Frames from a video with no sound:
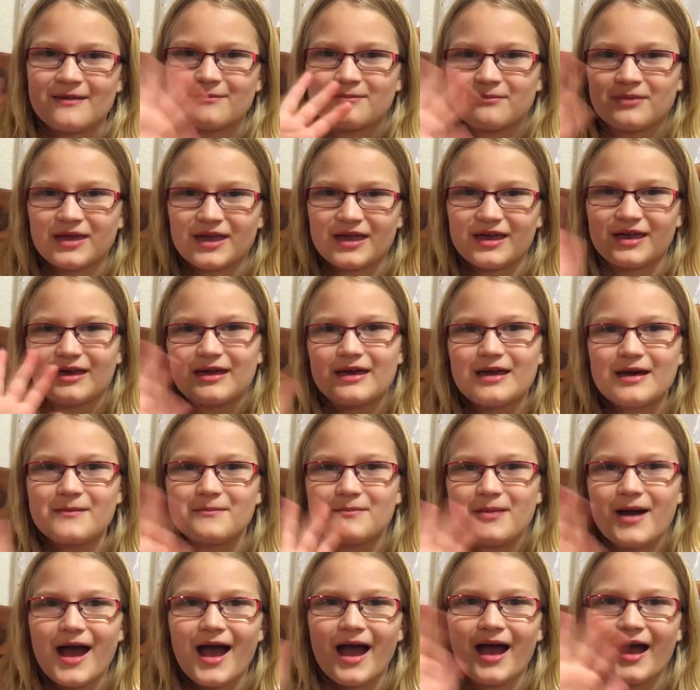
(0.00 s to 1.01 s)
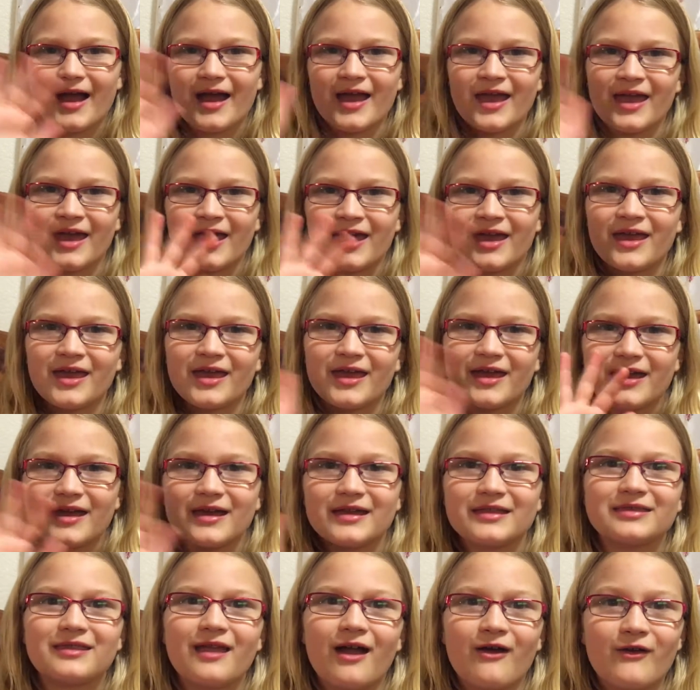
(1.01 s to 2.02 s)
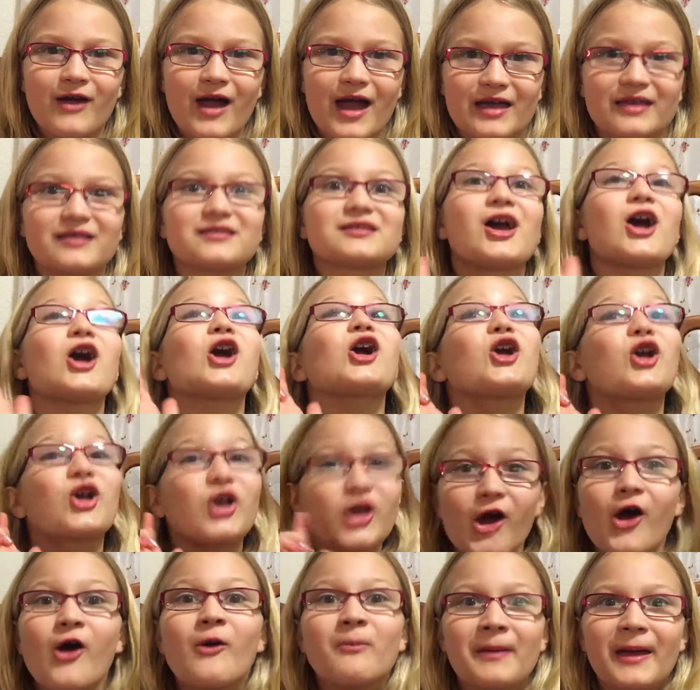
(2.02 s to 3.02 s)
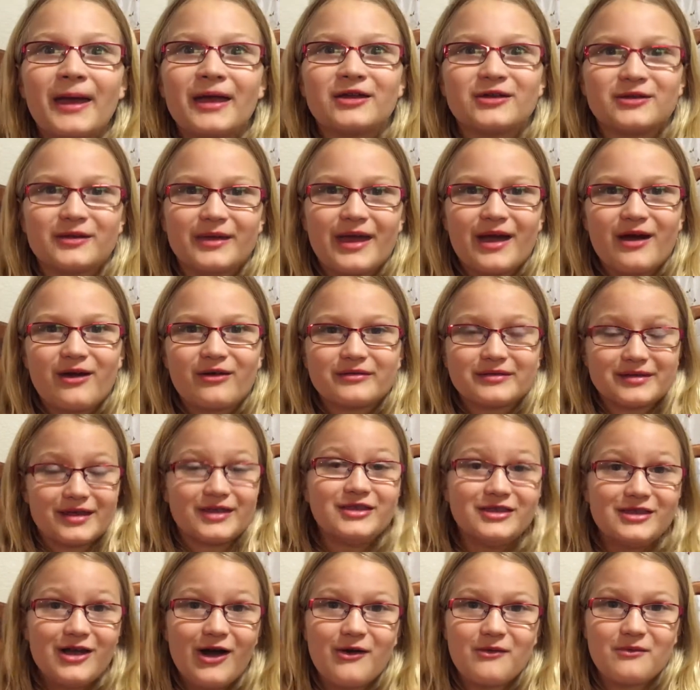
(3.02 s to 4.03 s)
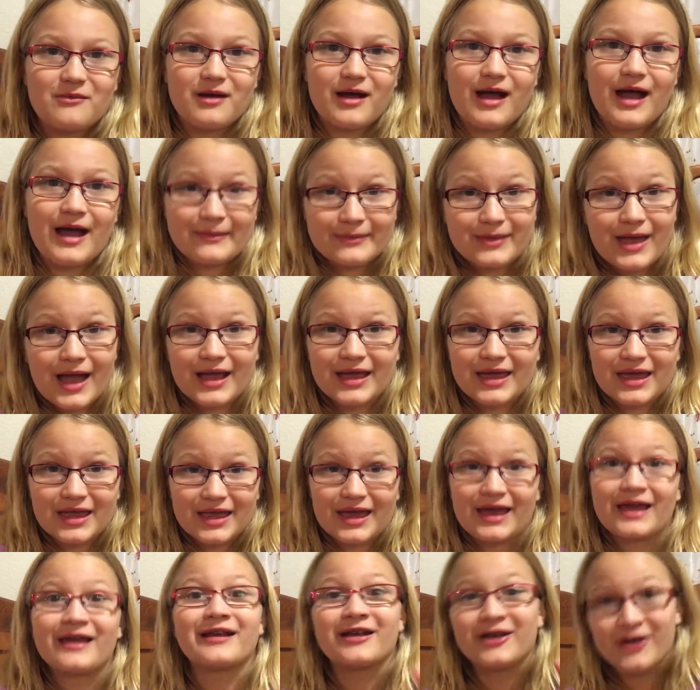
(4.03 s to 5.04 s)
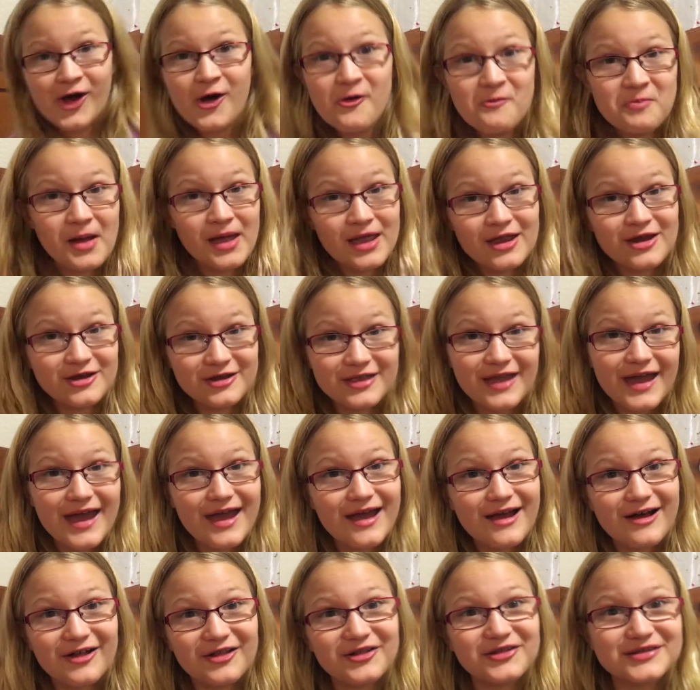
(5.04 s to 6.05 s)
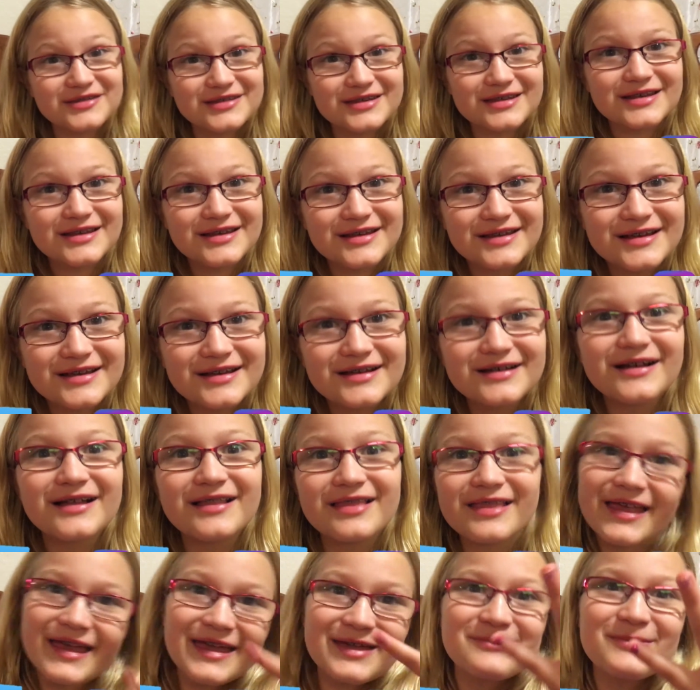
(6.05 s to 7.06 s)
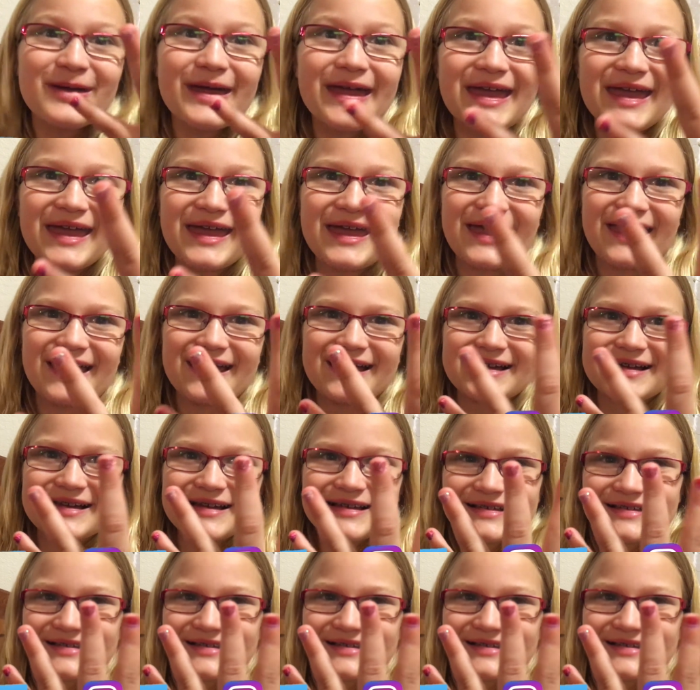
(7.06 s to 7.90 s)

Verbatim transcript: and P Bye! No, guys, go paint your nails. No, I'm not kidding. Go paint your nails! Like me!